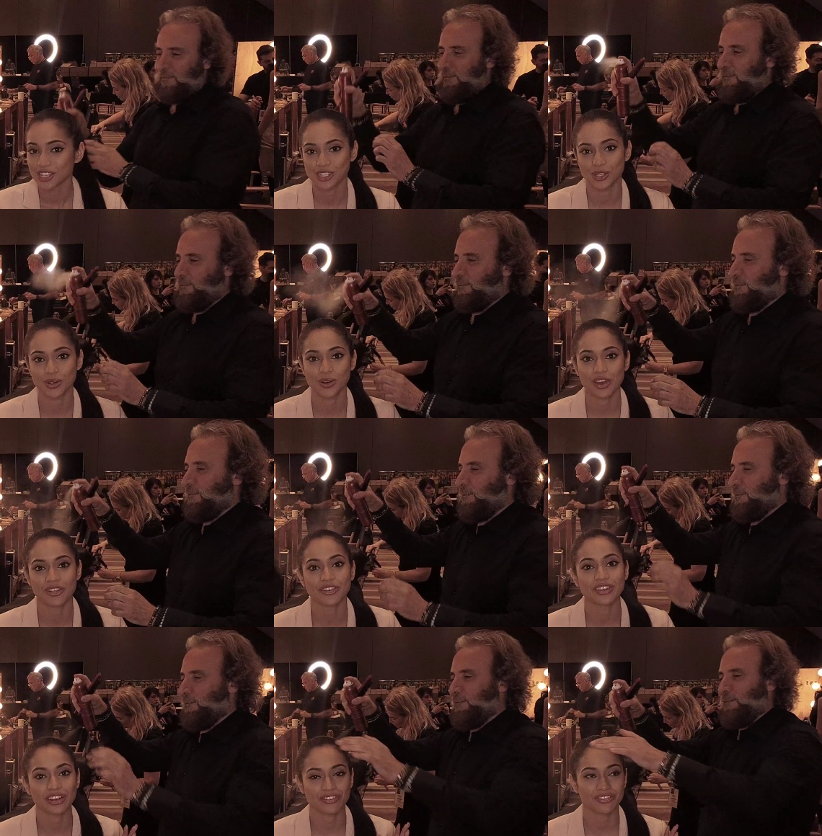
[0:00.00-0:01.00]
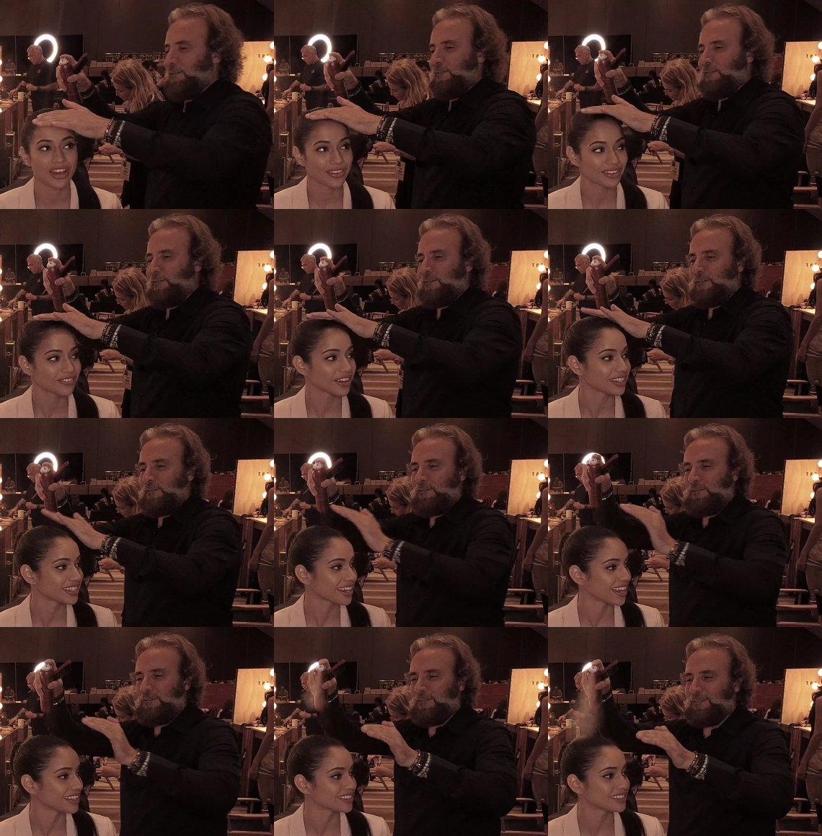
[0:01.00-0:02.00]
Speaker 1: So I think that Fadi
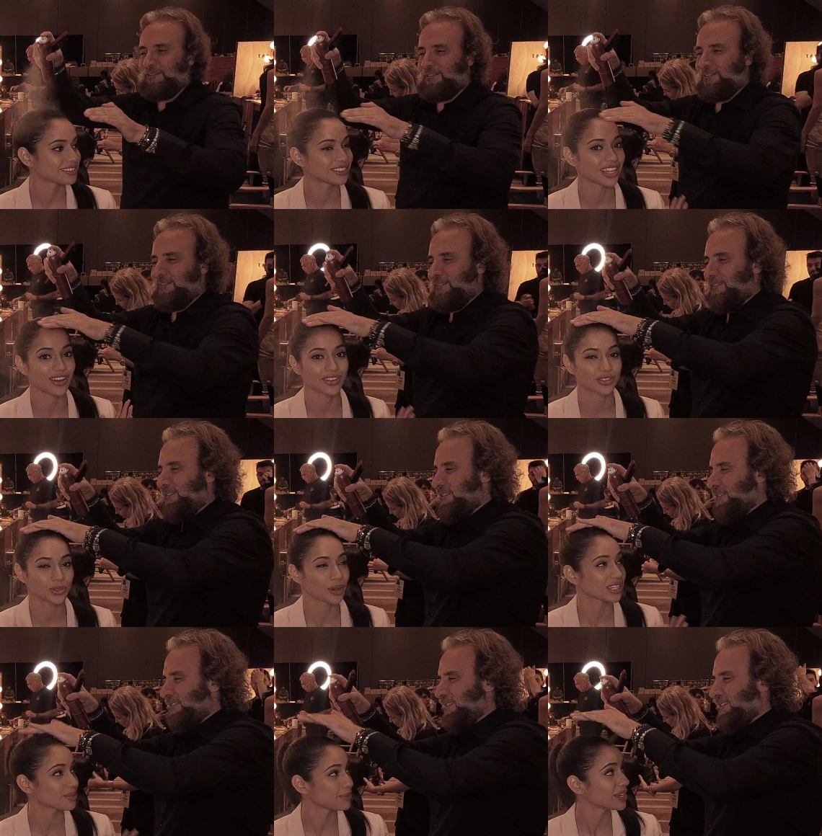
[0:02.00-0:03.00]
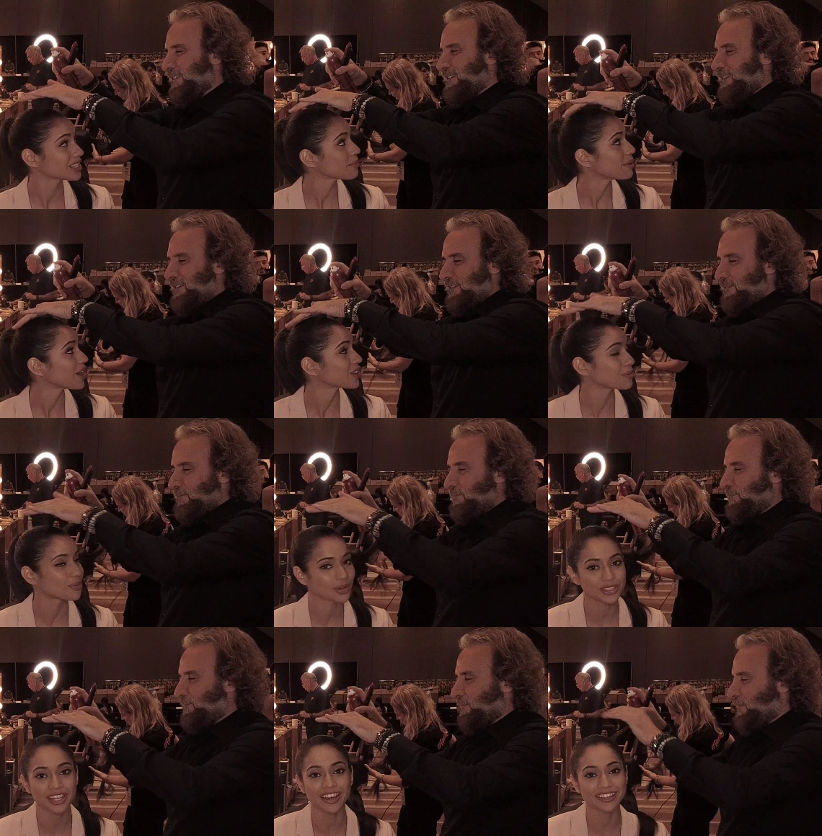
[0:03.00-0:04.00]
can talk to us a bit about the
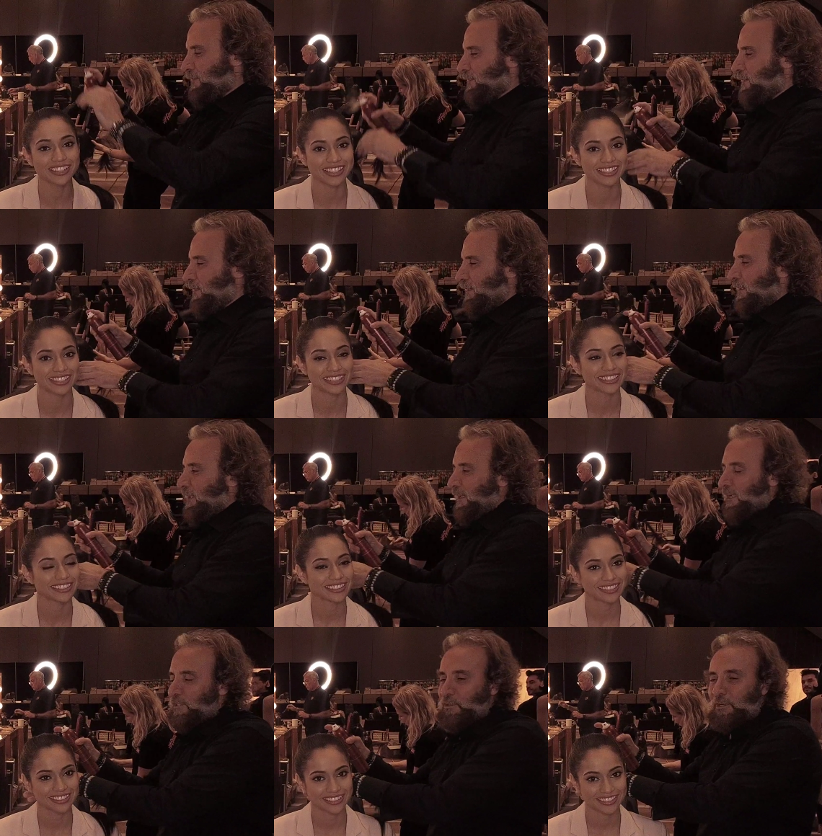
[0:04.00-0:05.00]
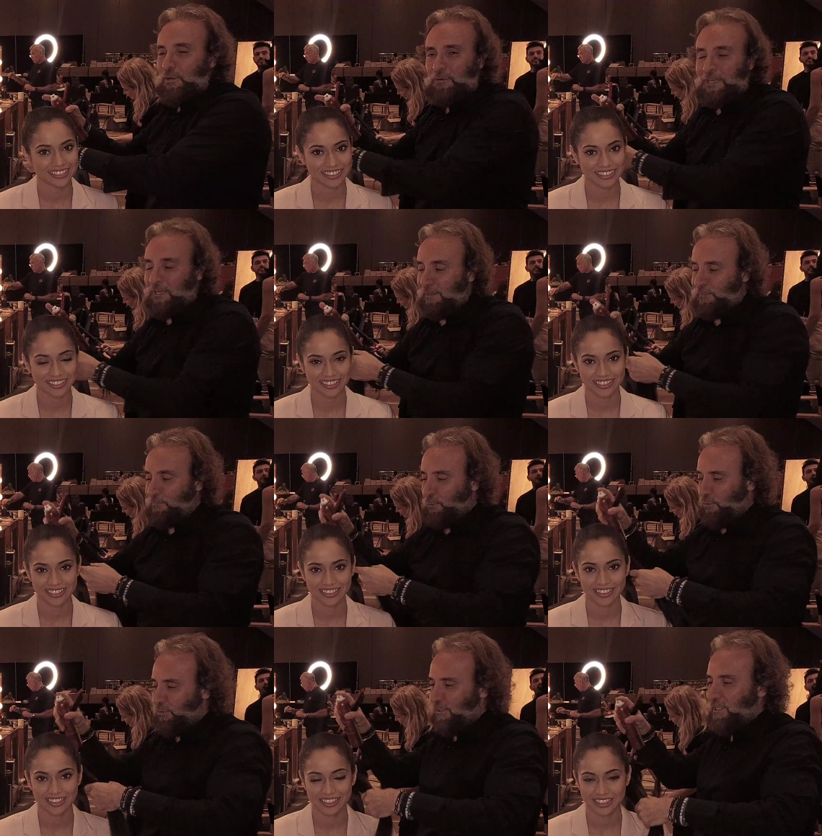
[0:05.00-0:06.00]
products.
Speaker 2: Actually, Ornella Miss
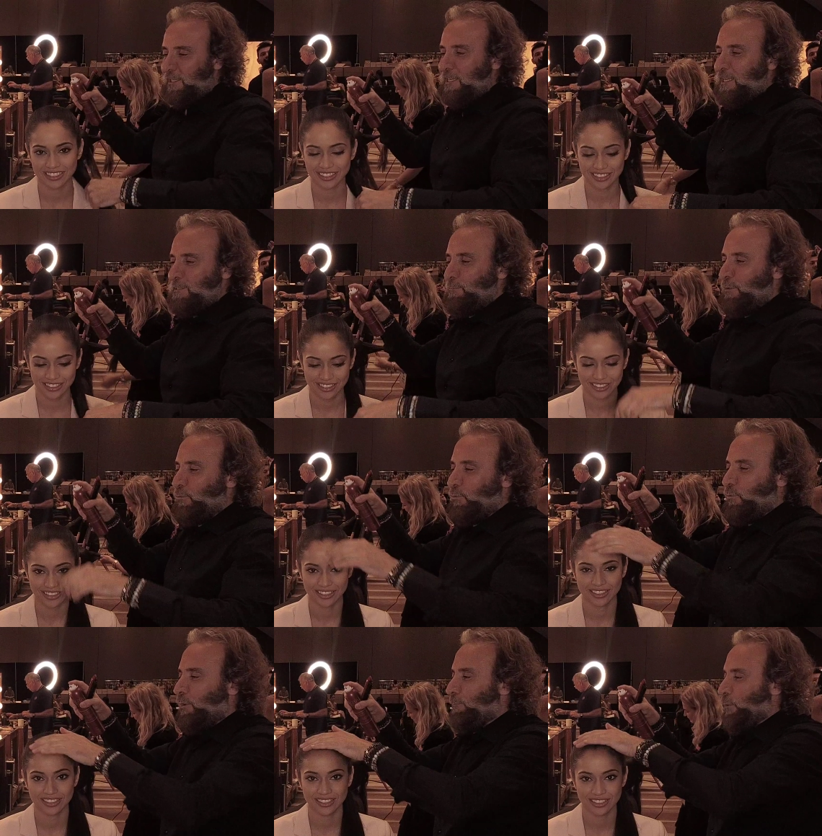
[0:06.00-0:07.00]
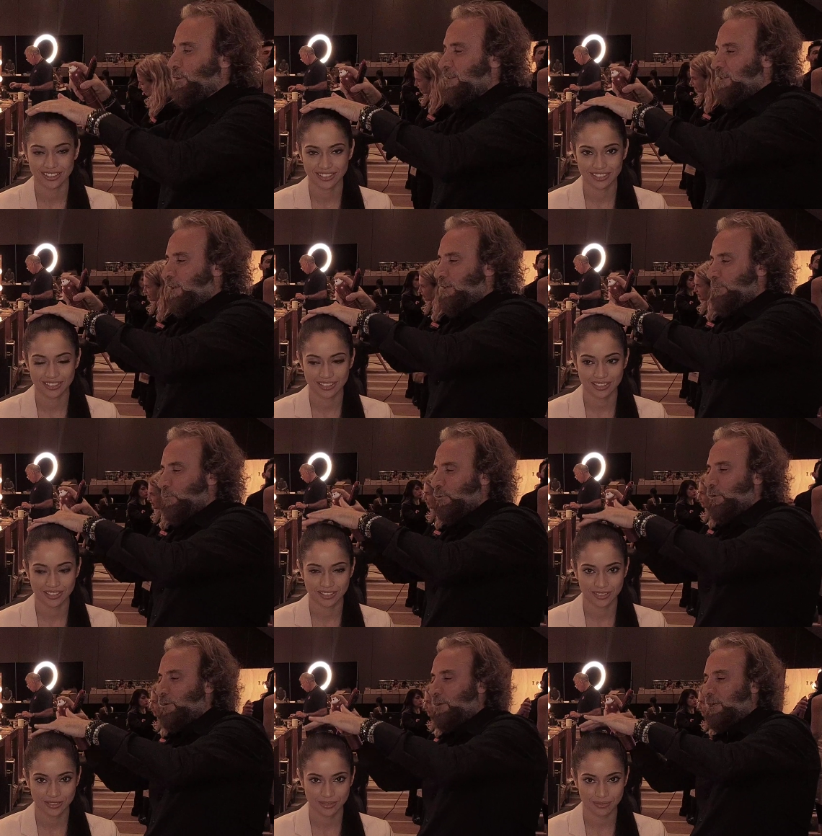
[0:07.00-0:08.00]
Mauritius has asked me to do a ponytail
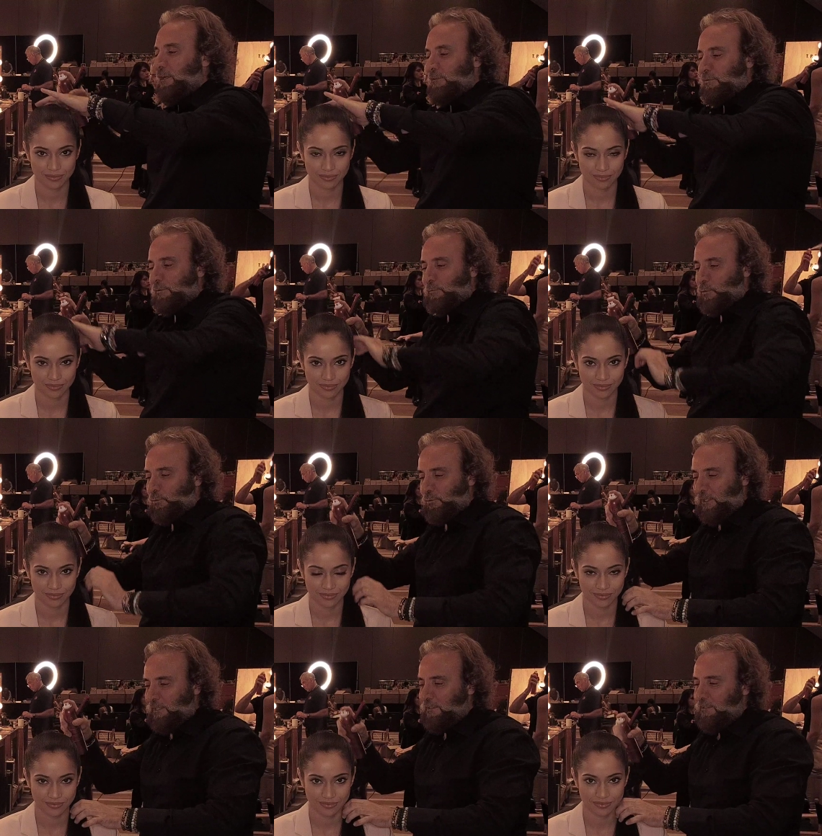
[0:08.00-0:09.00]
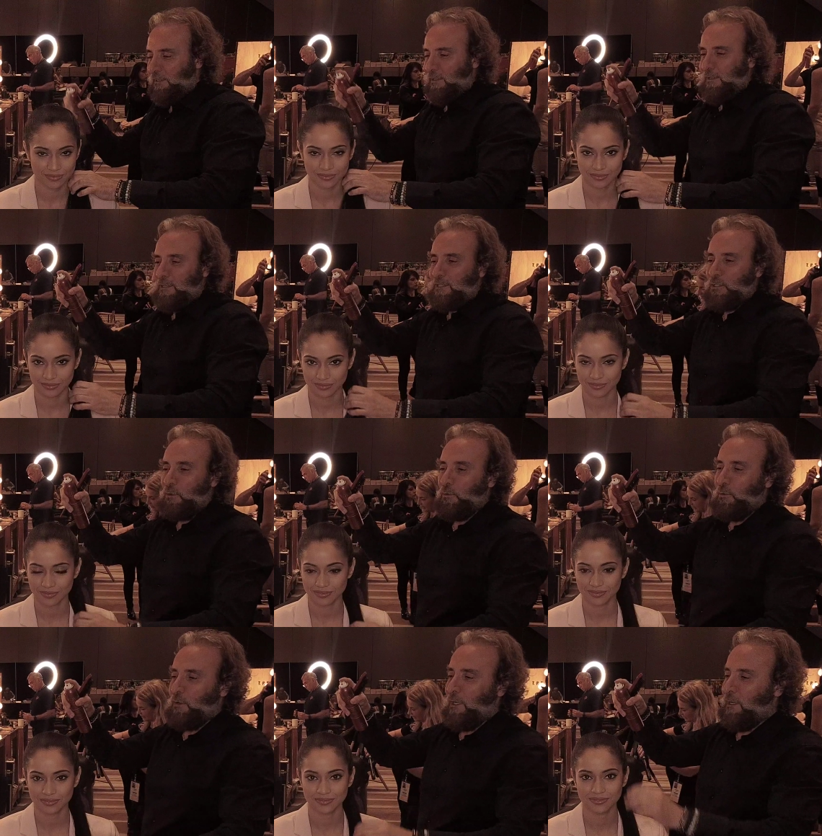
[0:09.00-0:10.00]
for her uh, interview today.
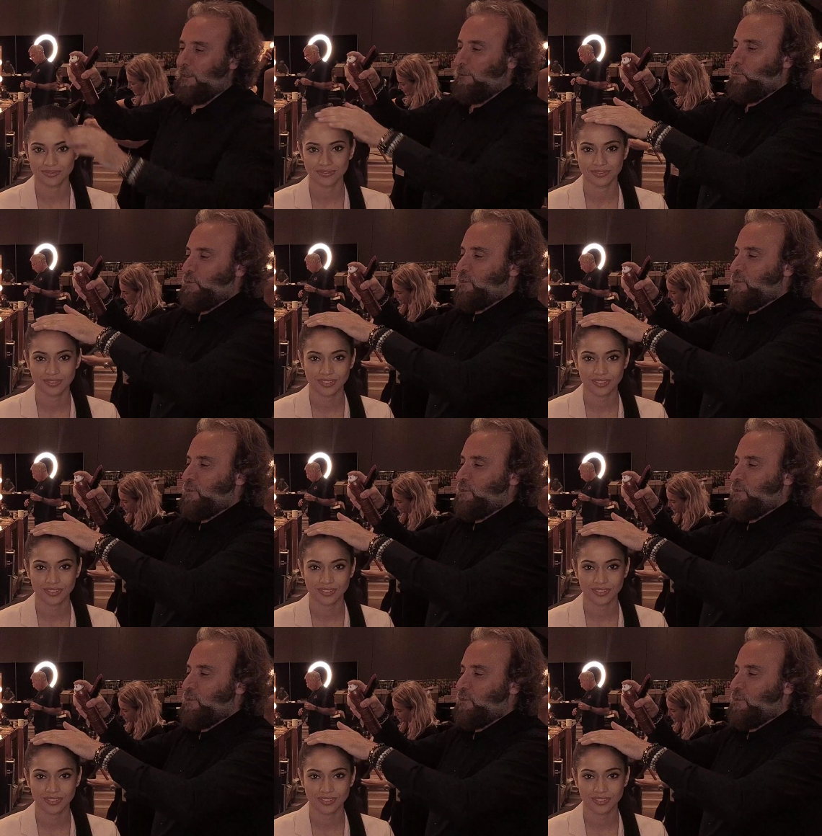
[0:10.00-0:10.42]
So I, to